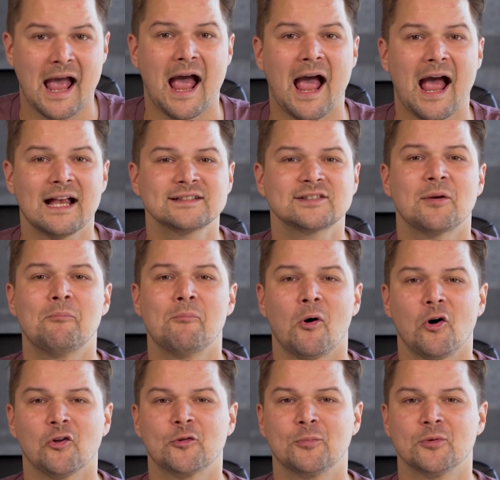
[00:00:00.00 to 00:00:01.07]
ask a
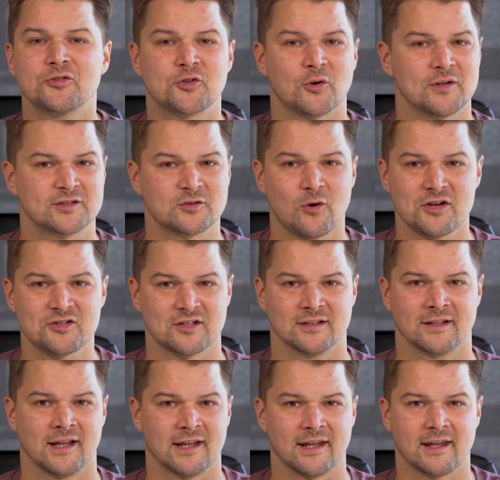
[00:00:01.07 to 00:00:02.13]
multiple choice question
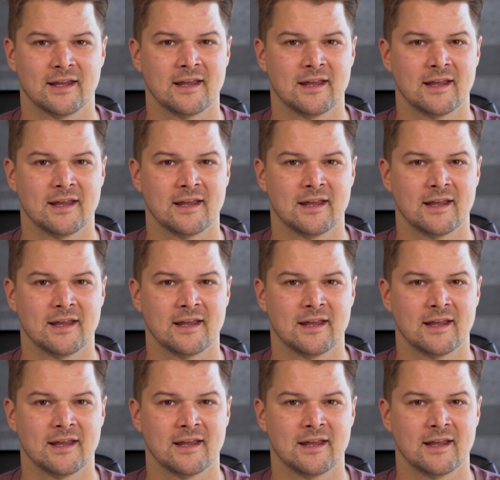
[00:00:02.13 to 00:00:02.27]
like,